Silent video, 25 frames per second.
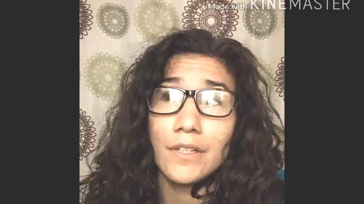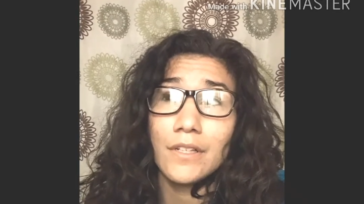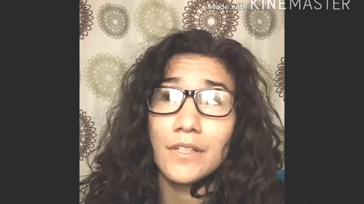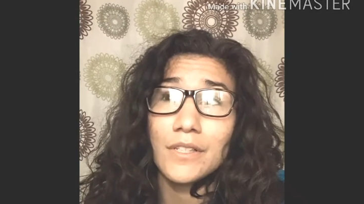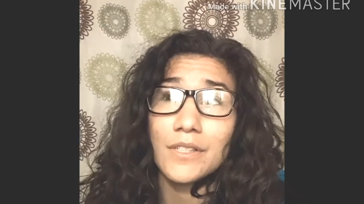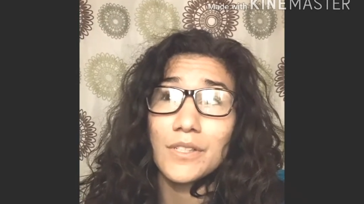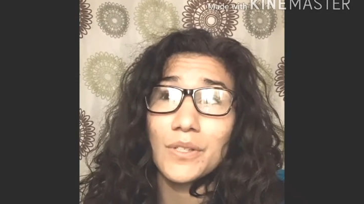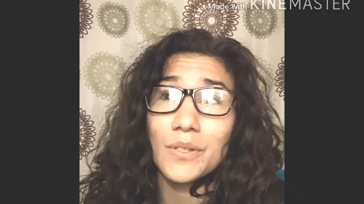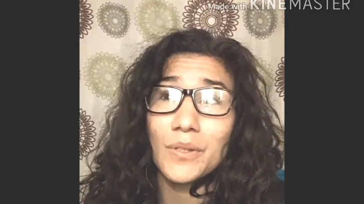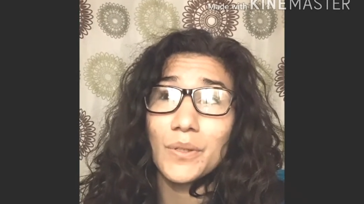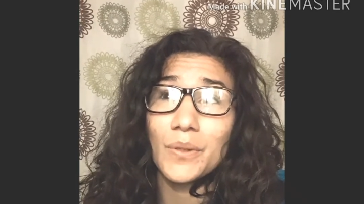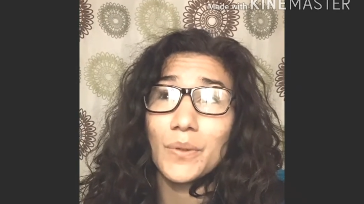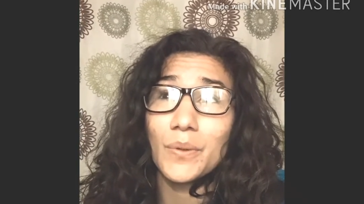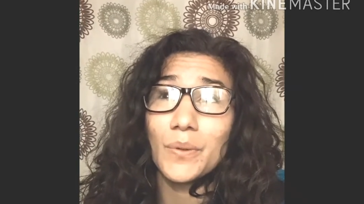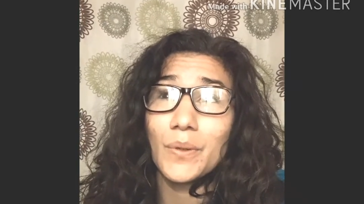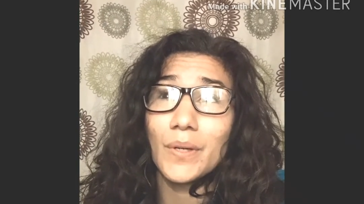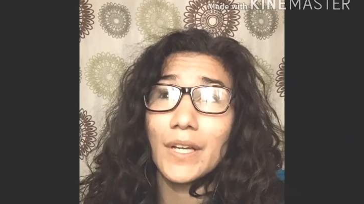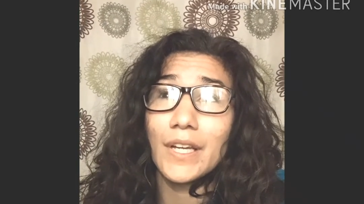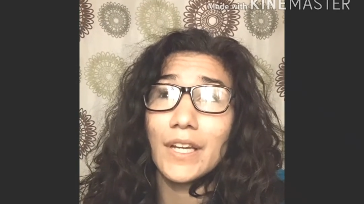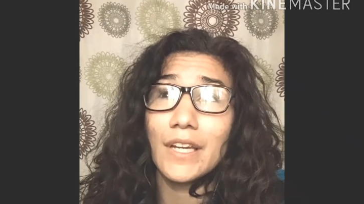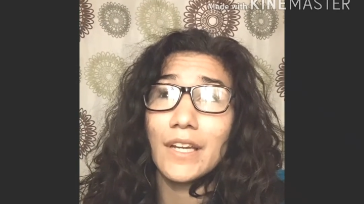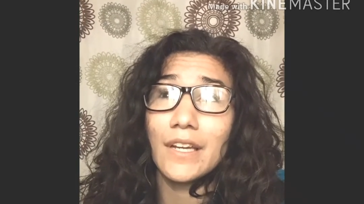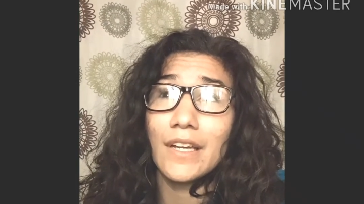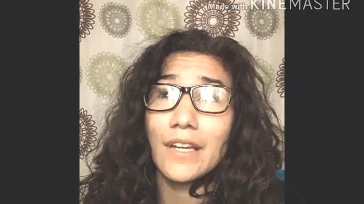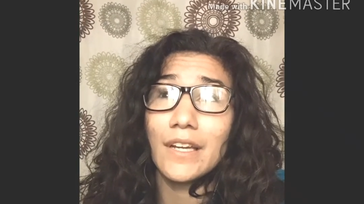So
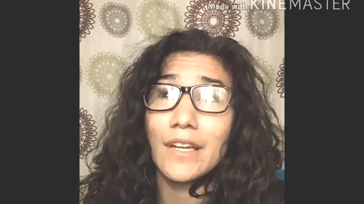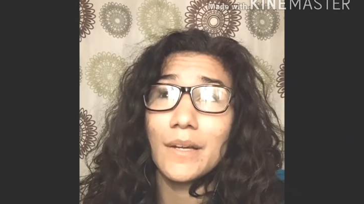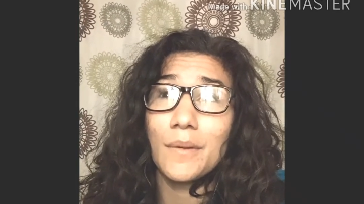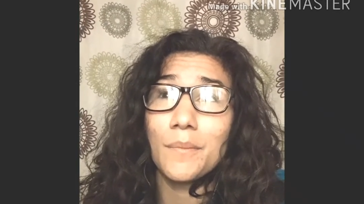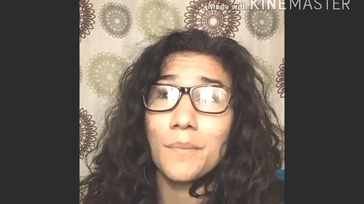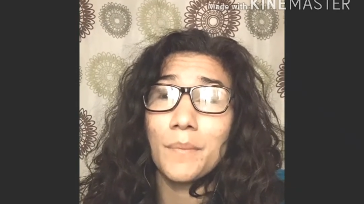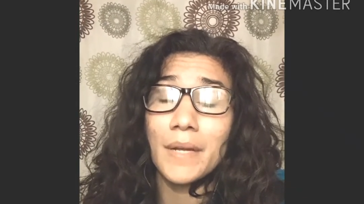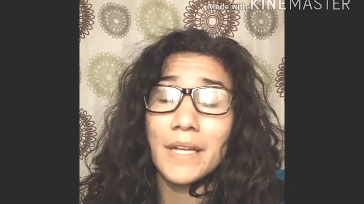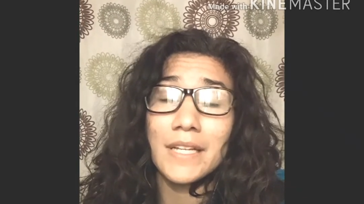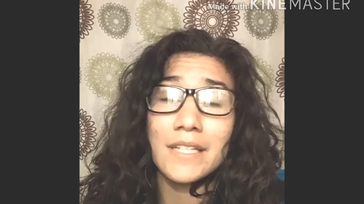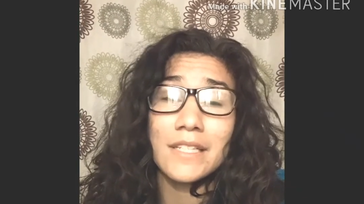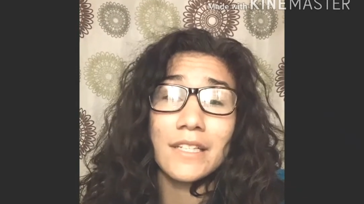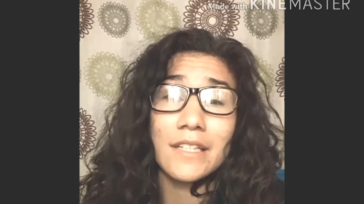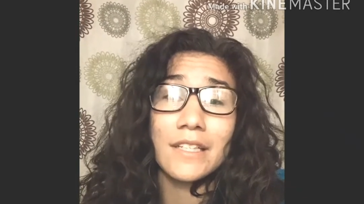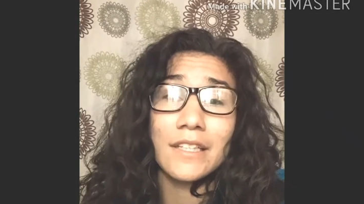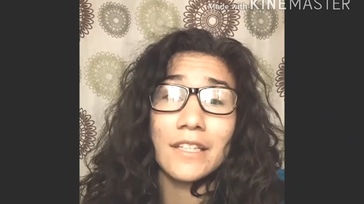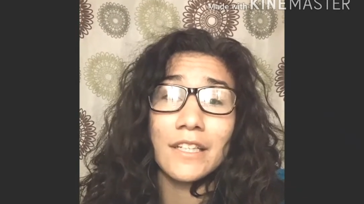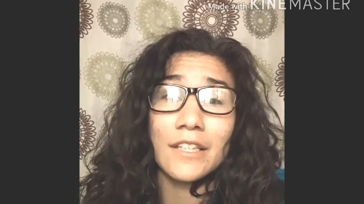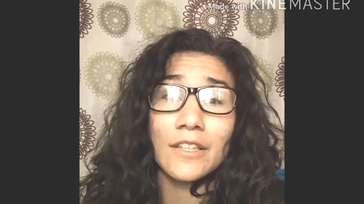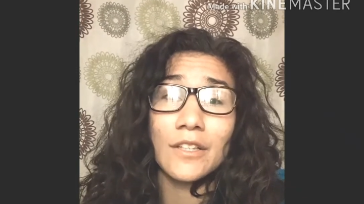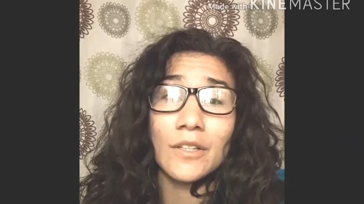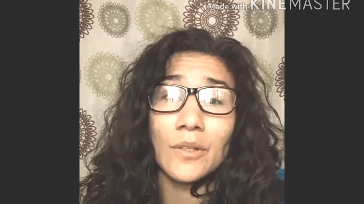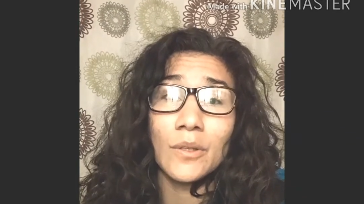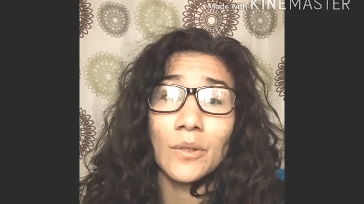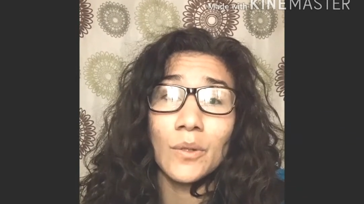basically,
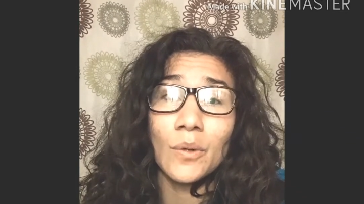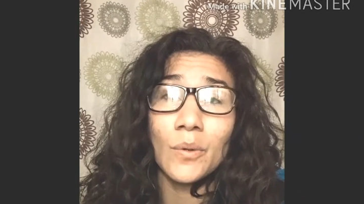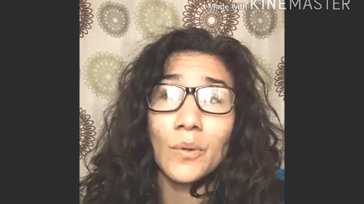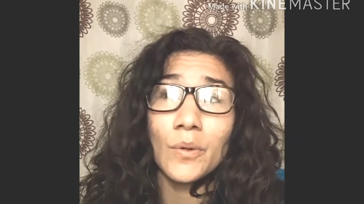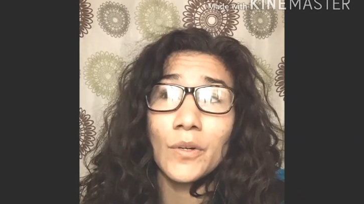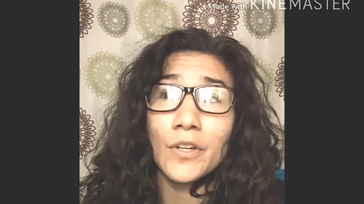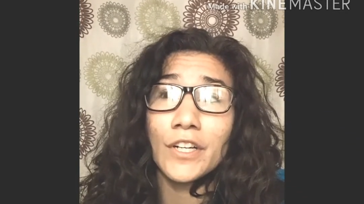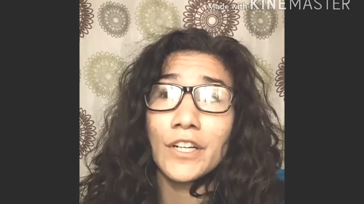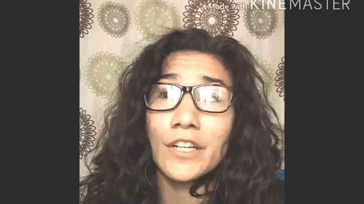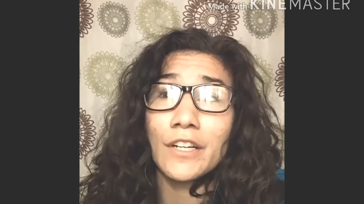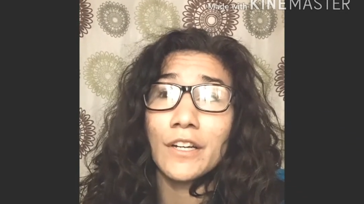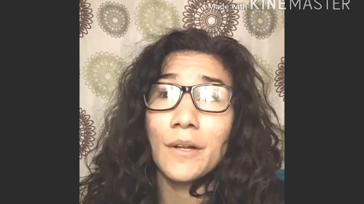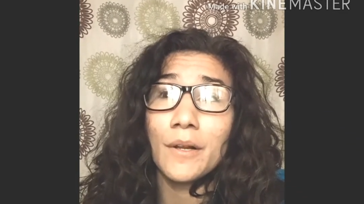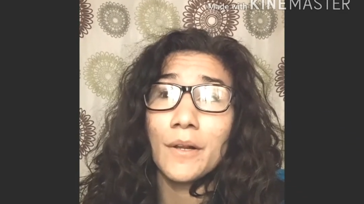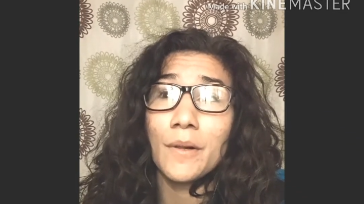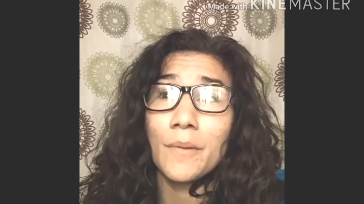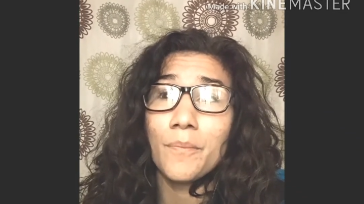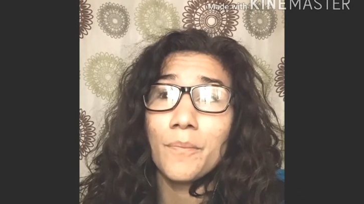the Lord,